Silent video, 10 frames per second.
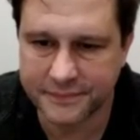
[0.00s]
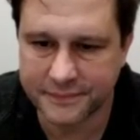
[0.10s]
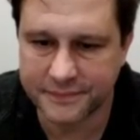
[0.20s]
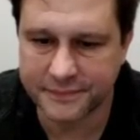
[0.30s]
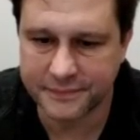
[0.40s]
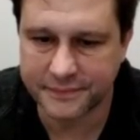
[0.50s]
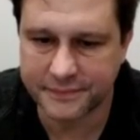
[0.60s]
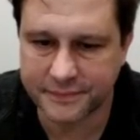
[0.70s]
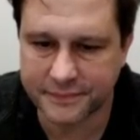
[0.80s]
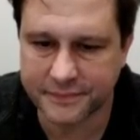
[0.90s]

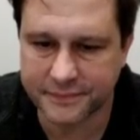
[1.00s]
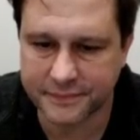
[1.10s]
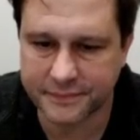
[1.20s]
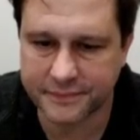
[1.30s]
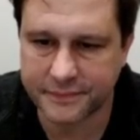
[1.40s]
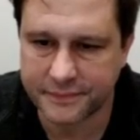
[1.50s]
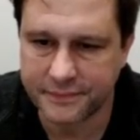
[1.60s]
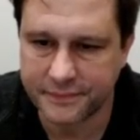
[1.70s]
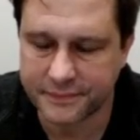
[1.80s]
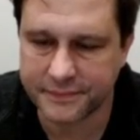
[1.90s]

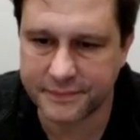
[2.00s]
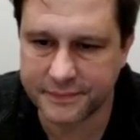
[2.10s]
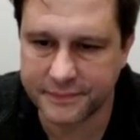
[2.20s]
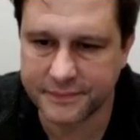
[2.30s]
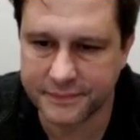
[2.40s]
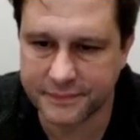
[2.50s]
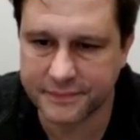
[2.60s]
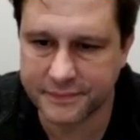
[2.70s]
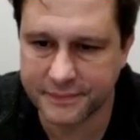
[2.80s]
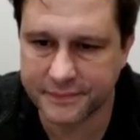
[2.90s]

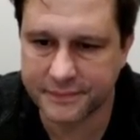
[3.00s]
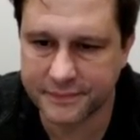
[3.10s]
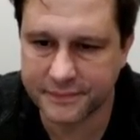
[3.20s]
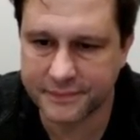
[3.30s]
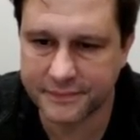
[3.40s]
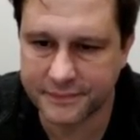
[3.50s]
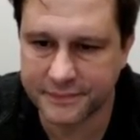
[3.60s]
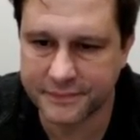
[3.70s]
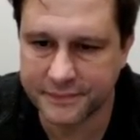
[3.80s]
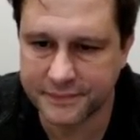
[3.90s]
This person isn't speaking.